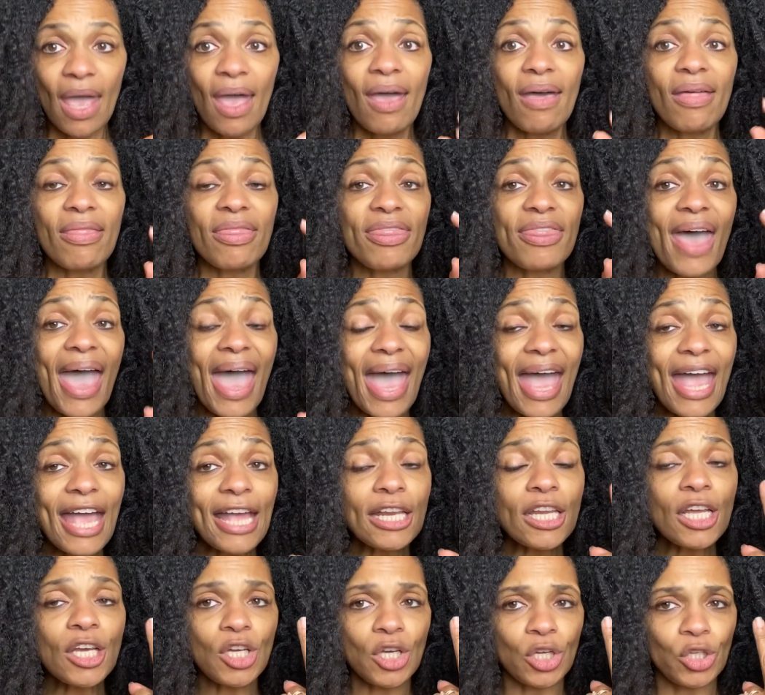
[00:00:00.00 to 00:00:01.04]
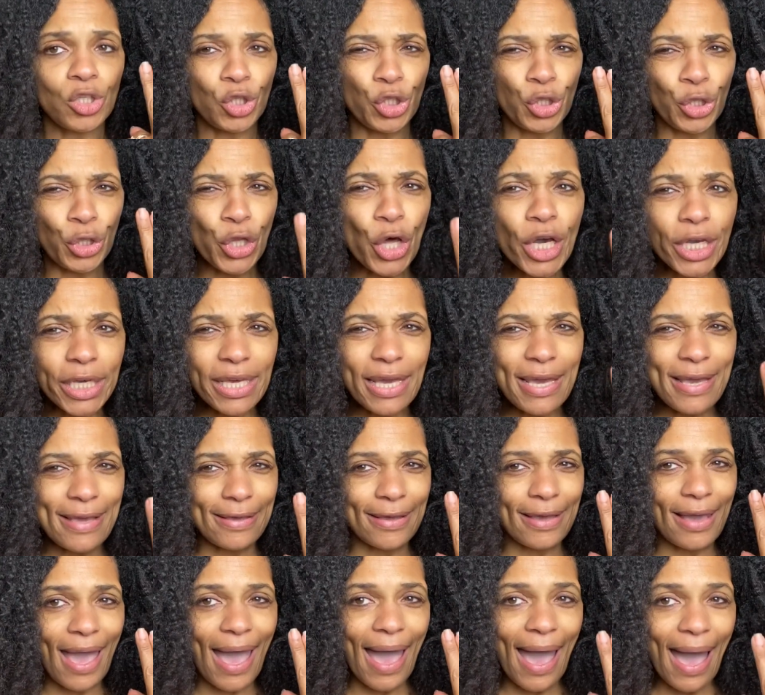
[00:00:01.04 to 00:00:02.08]
Then
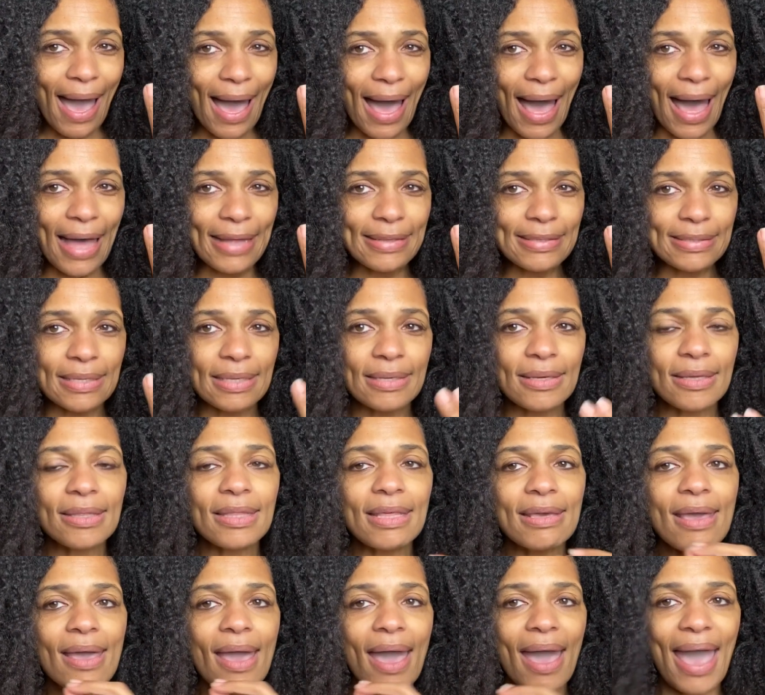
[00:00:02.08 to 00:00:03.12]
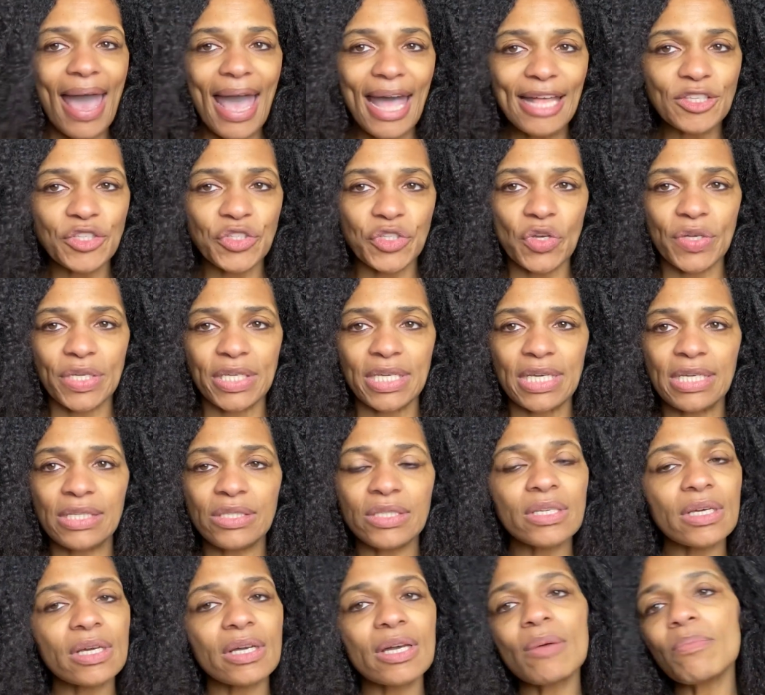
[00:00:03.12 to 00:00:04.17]
looking at the answer key
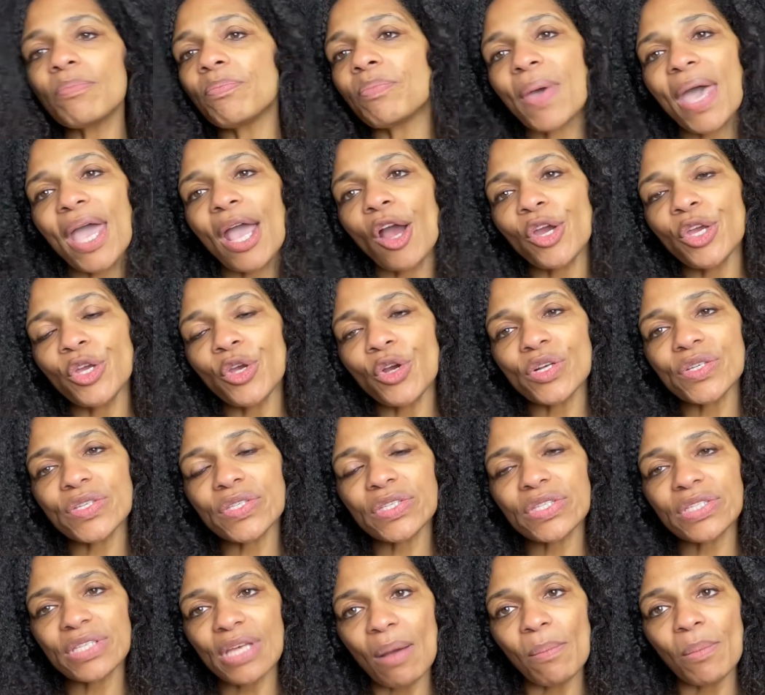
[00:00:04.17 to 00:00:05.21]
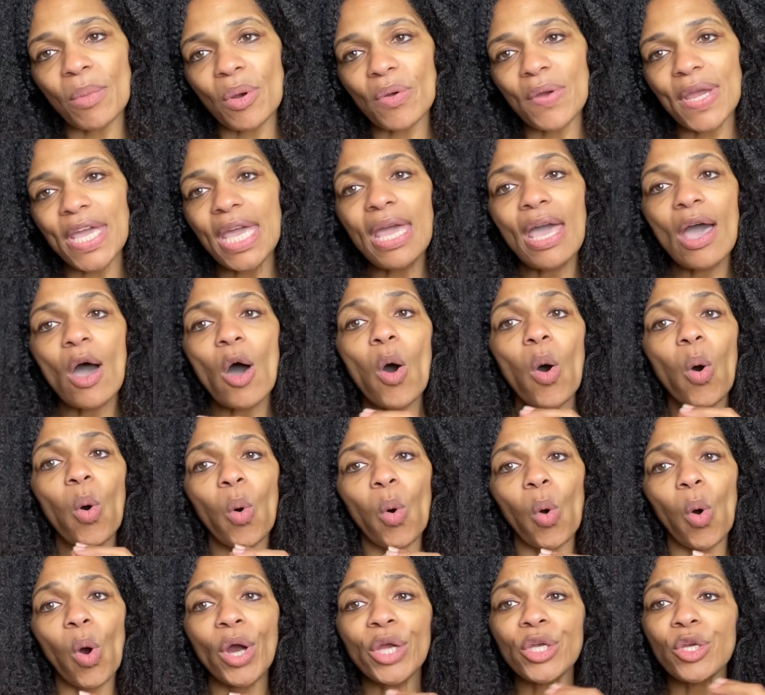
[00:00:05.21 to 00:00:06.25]
to compare your summary
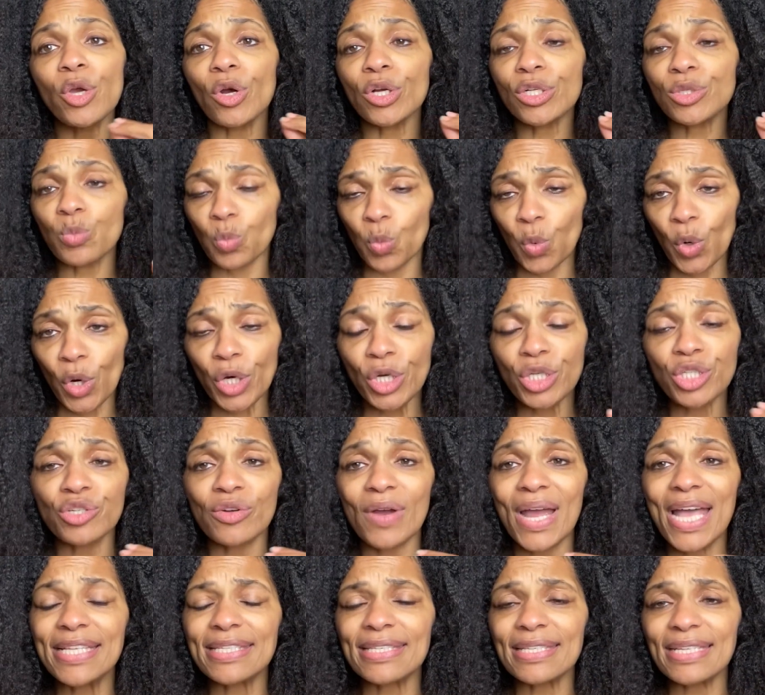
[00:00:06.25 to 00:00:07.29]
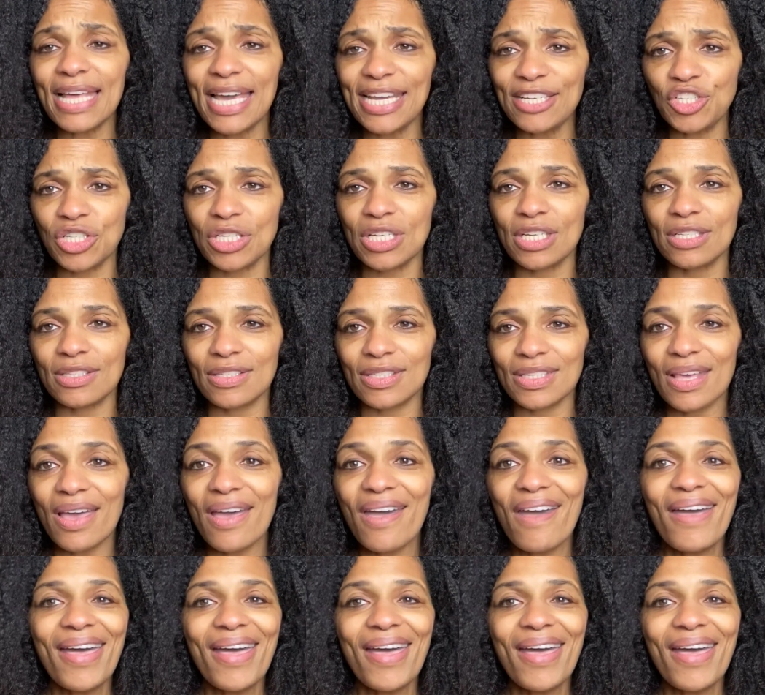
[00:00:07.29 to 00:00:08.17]
or your word translations.